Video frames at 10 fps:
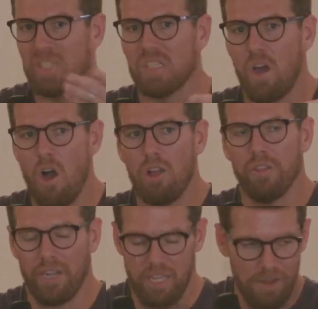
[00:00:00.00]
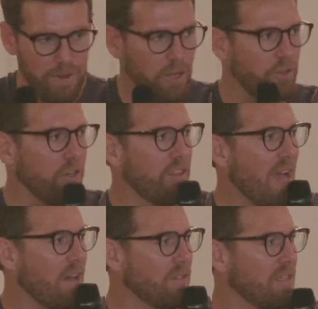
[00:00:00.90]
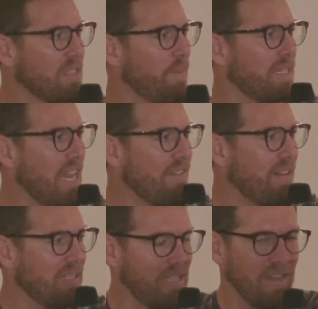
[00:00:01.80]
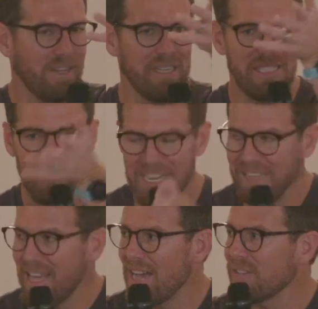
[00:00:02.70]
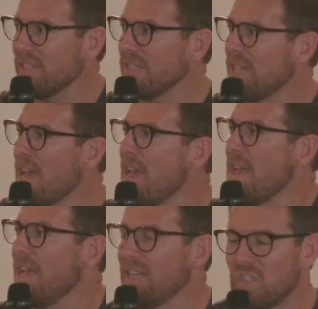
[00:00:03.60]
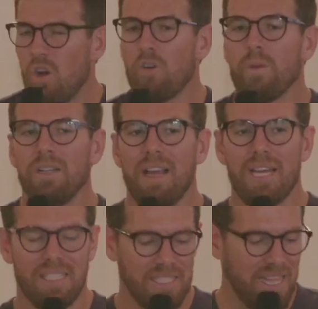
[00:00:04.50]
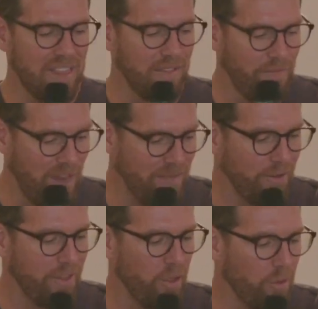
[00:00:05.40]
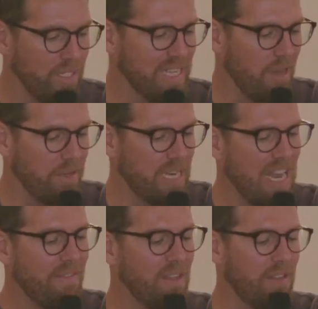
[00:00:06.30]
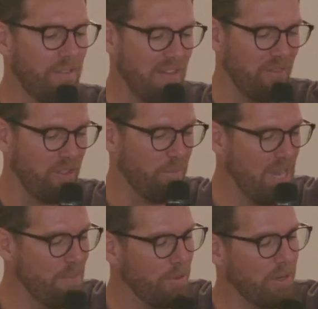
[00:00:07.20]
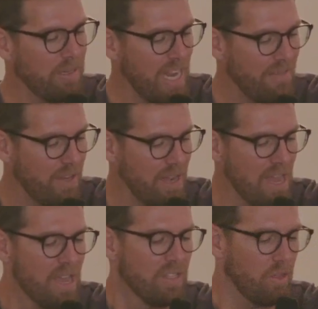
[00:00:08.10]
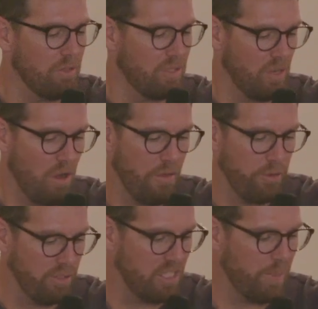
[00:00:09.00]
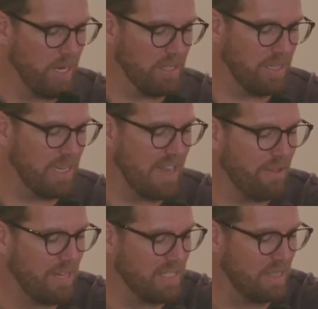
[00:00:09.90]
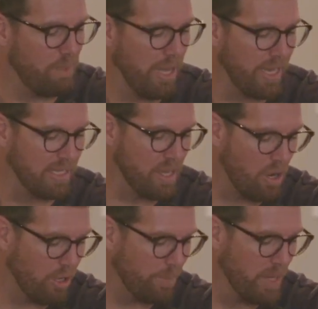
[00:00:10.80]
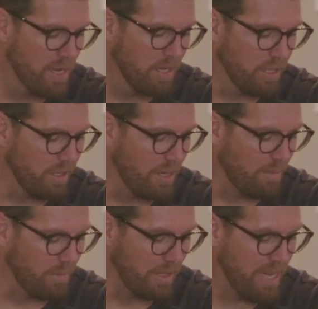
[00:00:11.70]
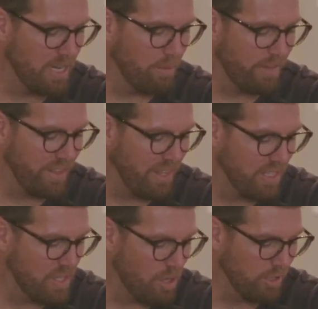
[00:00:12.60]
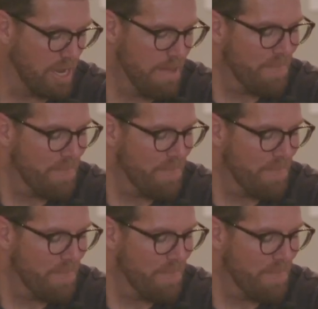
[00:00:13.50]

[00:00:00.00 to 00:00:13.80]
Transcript: at Saul, and they're like, you've killed your thousands, but David has killed his 10,000s. And Saul realizes that the favor of the Lord is now on David. The favor of the people are on David. So Saul throws spears at David as he's playing his harp, or lyre, whatever that thing is called.